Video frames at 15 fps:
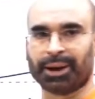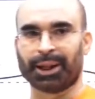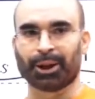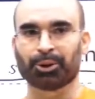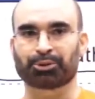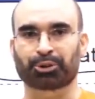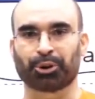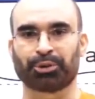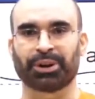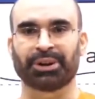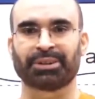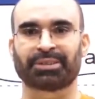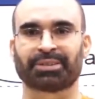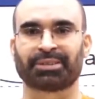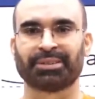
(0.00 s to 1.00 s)
Hello
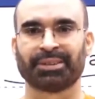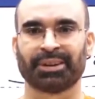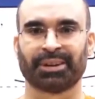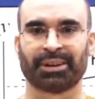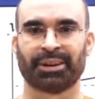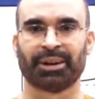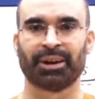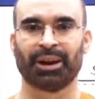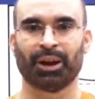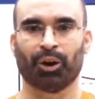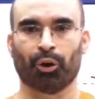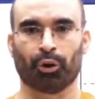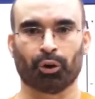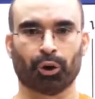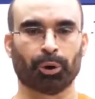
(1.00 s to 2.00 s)
students,
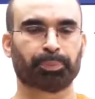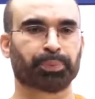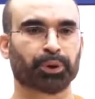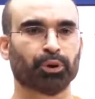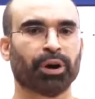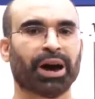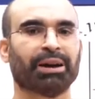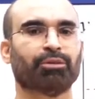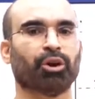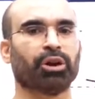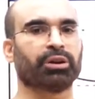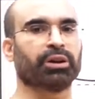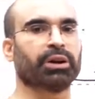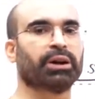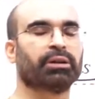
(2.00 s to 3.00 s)
hope you have
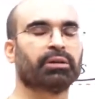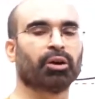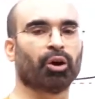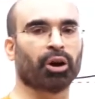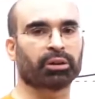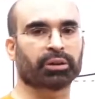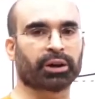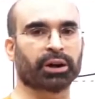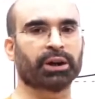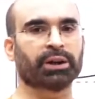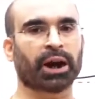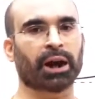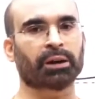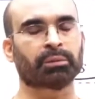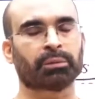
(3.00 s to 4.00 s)
already
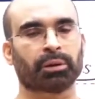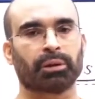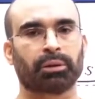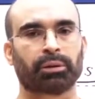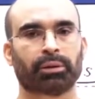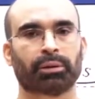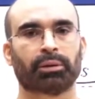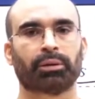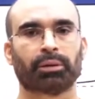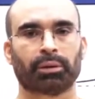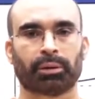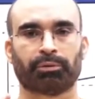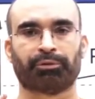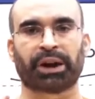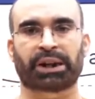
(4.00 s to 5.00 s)
done
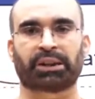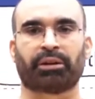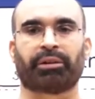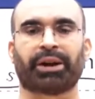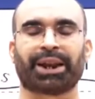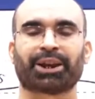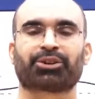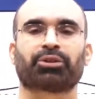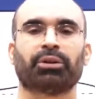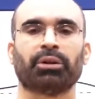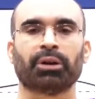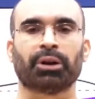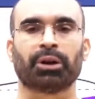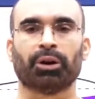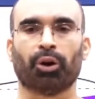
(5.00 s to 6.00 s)
vector addition,
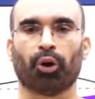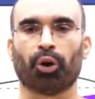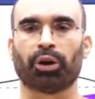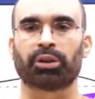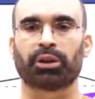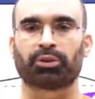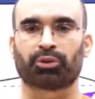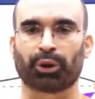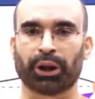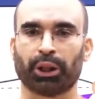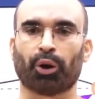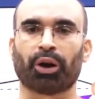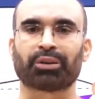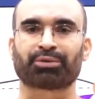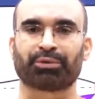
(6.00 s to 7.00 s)
all the three
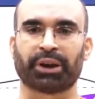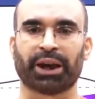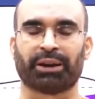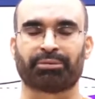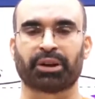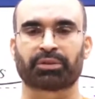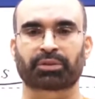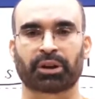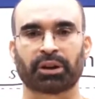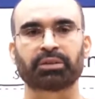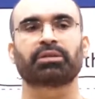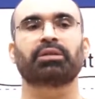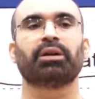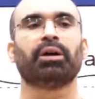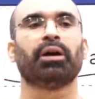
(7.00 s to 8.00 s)
laws we have
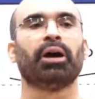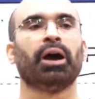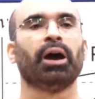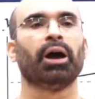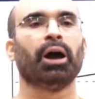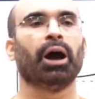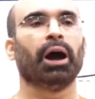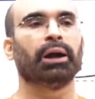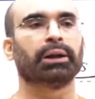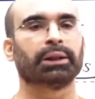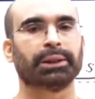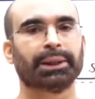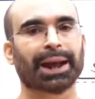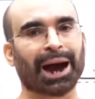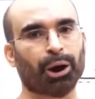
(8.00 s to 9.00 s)
discussed.
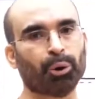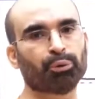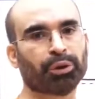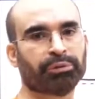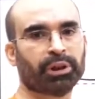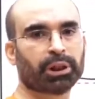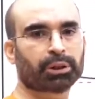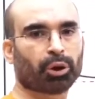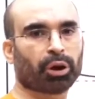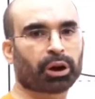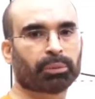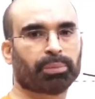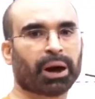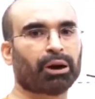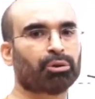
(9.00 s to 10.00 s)
Now we will talk
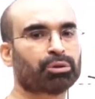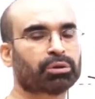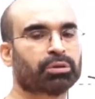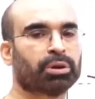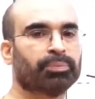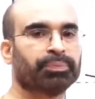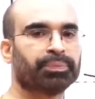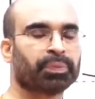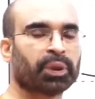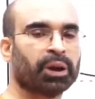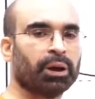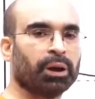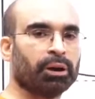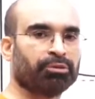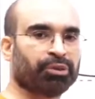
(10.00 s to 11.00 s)
about,
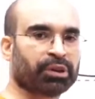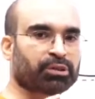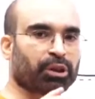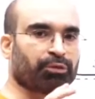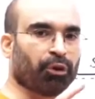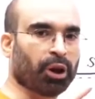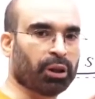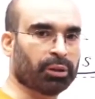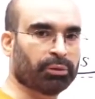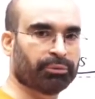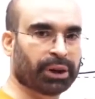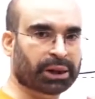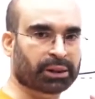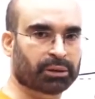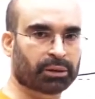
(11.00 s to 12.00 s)
first of all,
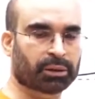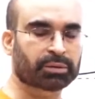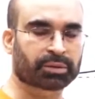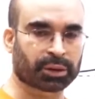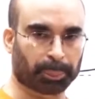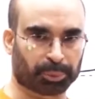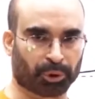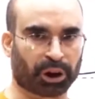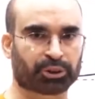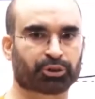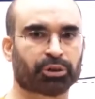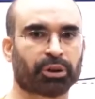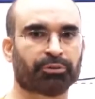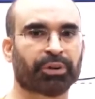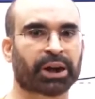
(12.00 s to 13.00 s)
vector
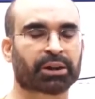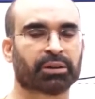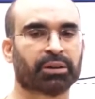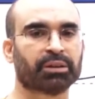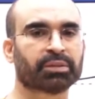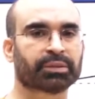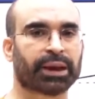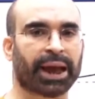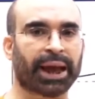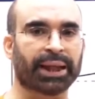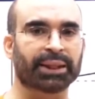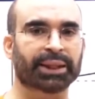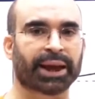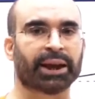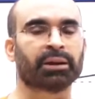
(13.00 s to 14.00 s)
subtraction of vectors
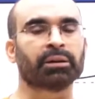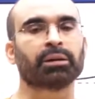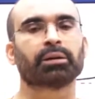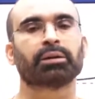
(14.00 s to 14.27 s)
and then